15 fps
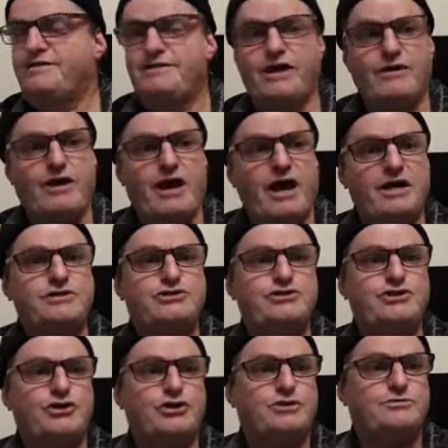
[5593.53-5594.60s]
they're
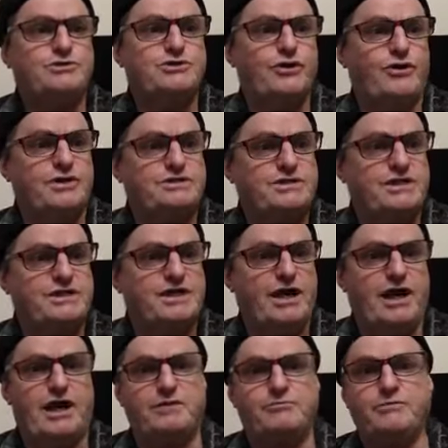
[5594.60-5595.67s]
uncircumcised in
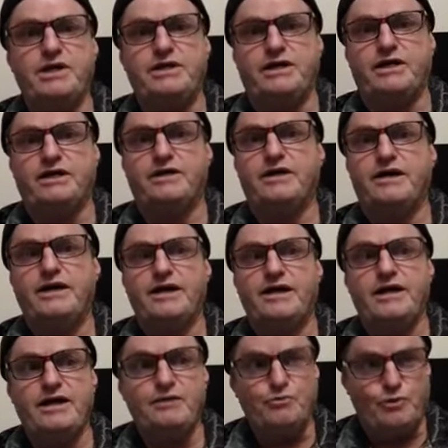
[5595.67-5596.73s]
heart, meaning
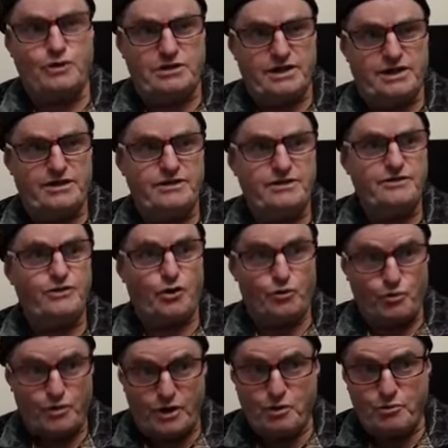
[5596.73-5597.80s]
inwardly, the
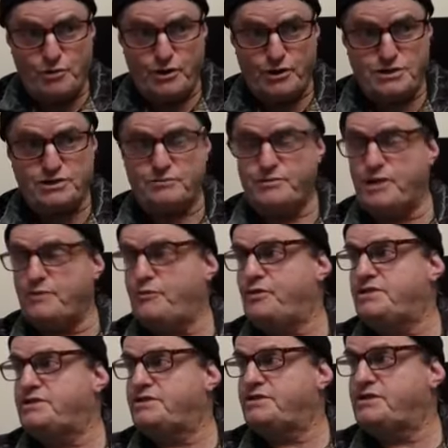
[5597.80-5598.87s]
real person, remember
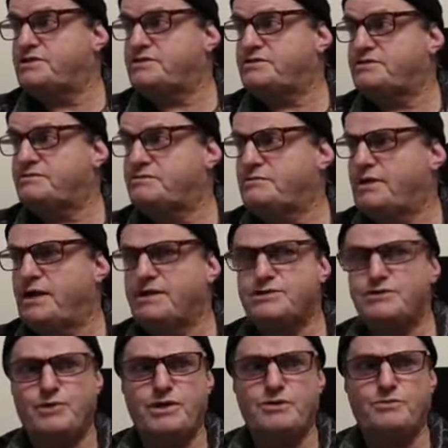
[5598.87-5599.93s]
we did this
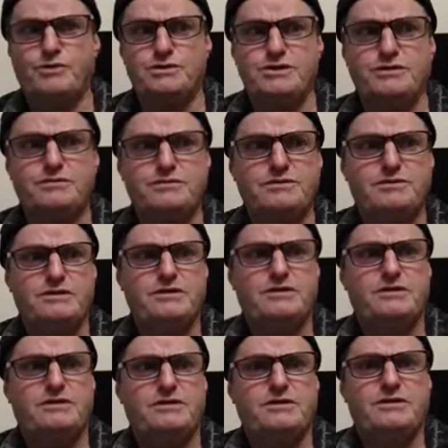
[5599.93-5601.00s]
last week, was it?
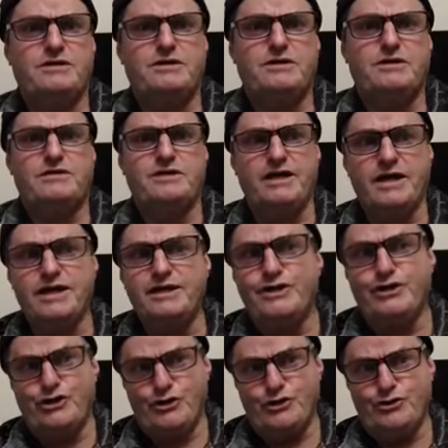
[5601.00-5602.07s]
The inner
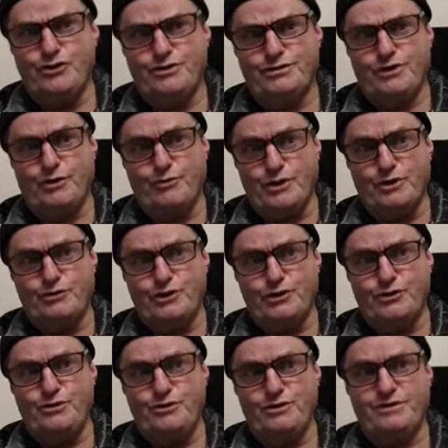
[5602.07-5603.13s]
you, the real
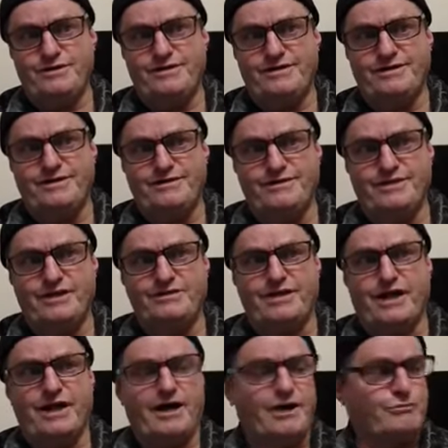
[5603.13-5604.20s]
you that
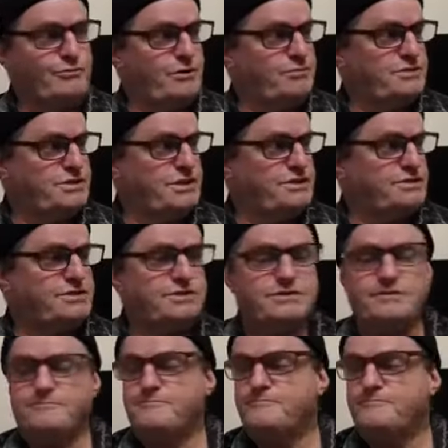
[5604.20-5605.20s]
the heart represents.